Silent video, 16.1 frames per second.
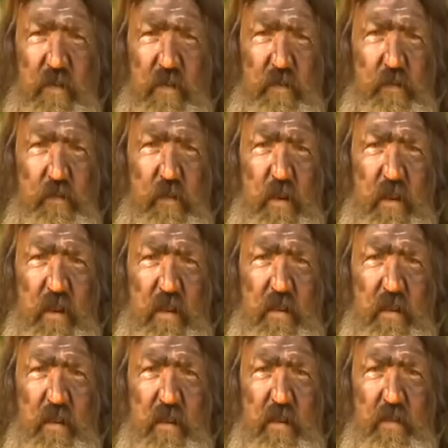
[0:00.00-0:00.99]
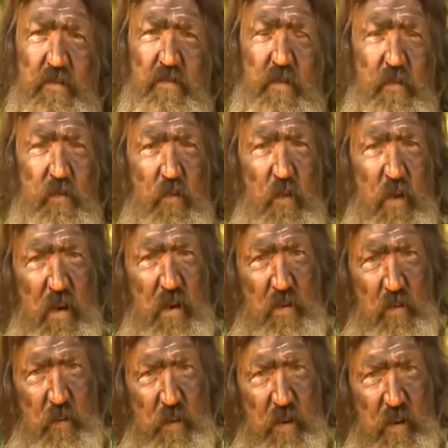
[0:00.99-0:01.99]
Just running, shooting way
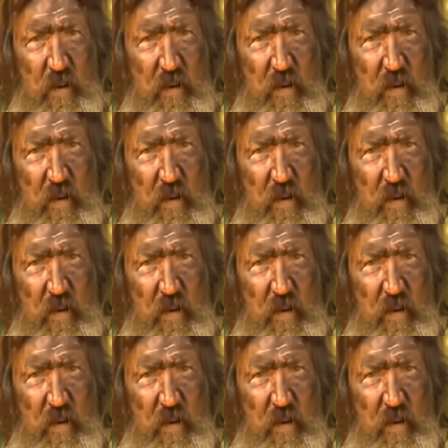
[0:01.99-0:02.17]
too many